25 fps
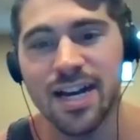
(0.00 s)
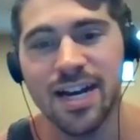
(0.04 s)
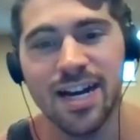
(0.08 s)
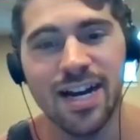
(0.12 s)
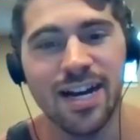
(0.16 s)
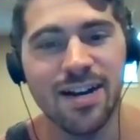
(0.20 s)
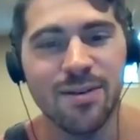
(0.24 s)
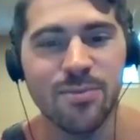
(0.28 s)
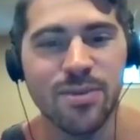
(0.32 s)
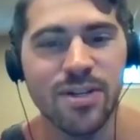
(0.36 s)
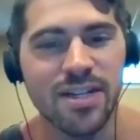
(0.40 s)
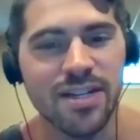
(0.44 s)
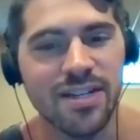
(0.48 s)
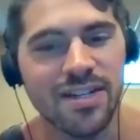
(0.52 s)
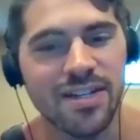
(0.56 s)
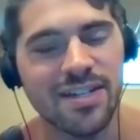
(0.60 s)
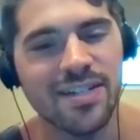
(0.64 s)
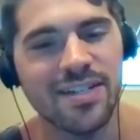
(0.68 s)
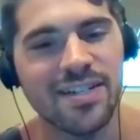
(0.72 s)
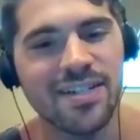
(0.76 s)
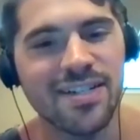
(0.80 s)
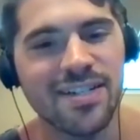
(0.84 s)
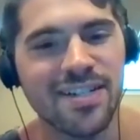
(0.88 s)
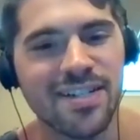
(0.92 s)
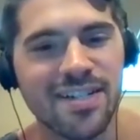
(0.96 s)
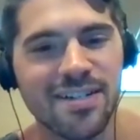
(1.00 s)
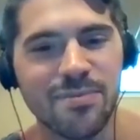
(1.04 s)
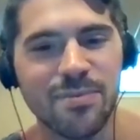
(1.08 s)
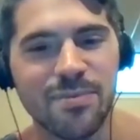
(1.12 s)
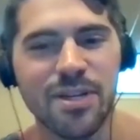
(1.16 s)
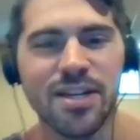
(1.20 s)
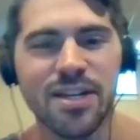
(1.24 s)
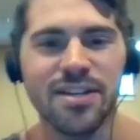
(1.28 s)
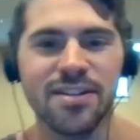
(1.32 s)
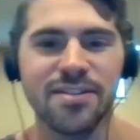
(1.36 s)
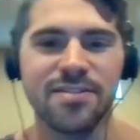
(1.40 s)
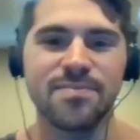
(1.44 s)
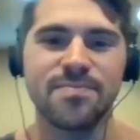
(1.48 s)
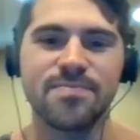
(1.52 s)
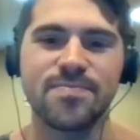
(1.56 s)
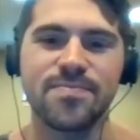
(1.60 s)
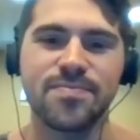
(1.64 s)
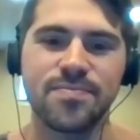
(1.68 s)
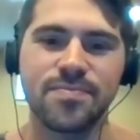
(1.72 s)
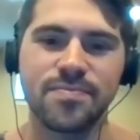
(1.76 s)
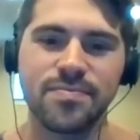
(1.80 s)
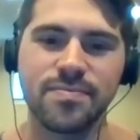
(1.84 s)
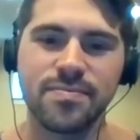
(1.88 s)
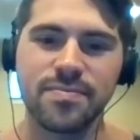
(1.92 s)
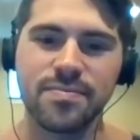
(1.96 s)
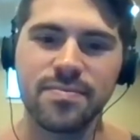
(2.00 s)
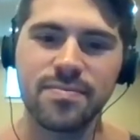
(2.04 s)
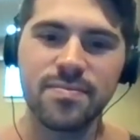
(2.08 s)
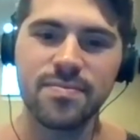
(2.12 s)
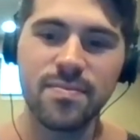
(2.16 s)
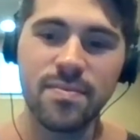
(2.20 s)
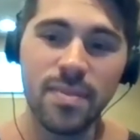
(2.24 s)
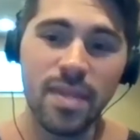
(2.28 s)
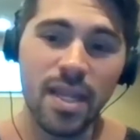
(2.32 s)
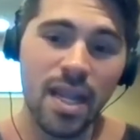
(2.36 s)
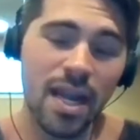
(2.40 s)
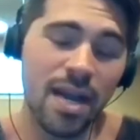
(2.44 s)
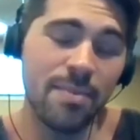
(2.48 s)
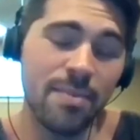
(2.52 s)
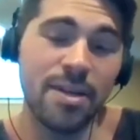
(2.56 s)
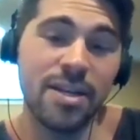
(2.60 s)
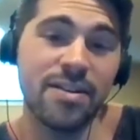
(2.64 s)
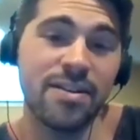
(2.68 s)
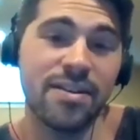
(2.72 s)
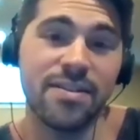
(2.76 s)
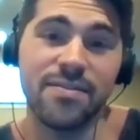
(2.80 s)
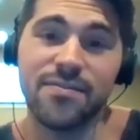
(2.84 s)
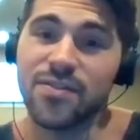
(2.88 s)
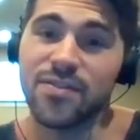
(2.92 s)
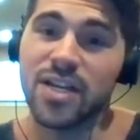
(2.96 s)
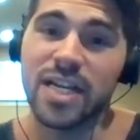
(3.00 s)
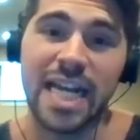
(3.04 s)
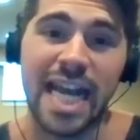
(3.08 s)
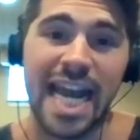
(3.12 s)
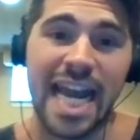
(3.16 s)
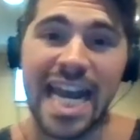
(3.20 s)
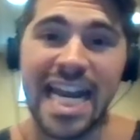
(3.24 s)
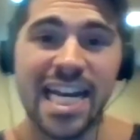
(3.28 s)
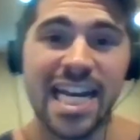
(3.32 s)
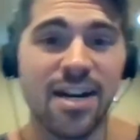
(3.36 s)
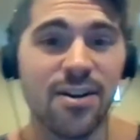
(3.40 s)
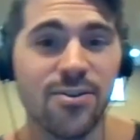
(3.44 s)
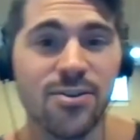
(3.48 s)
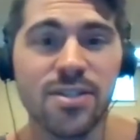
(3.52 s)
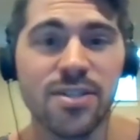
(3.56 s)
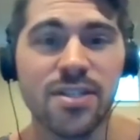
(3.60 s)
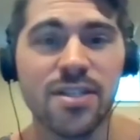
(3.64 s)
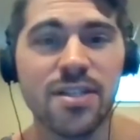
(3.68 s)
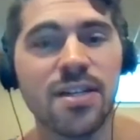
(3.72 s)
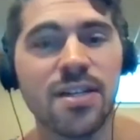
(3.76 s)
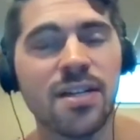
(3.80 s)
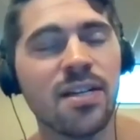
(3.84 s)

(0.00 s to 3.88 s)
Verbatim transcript: I'm like, man. I mean, if like 8 hours,